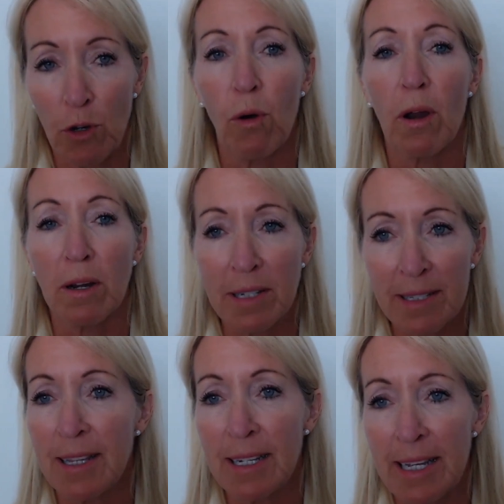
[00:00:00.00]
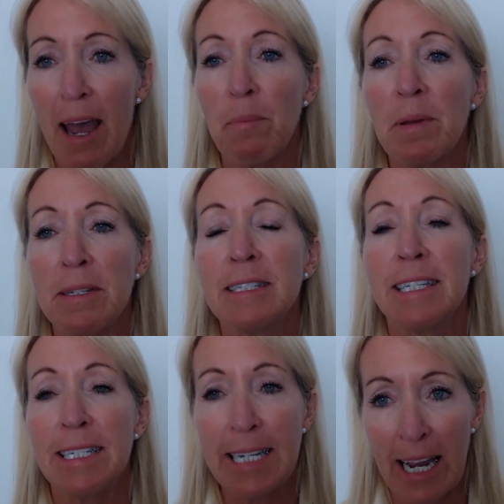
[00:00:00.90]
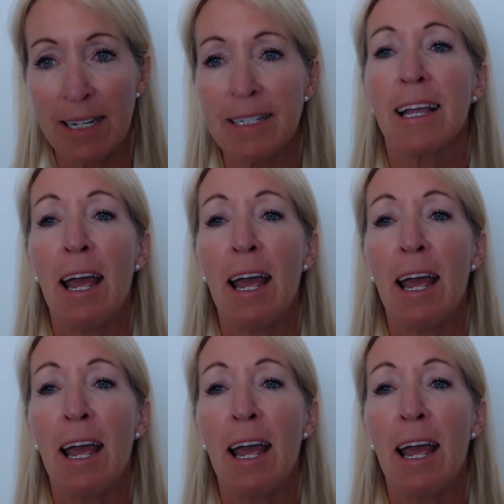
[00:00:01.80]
courts that's happened to date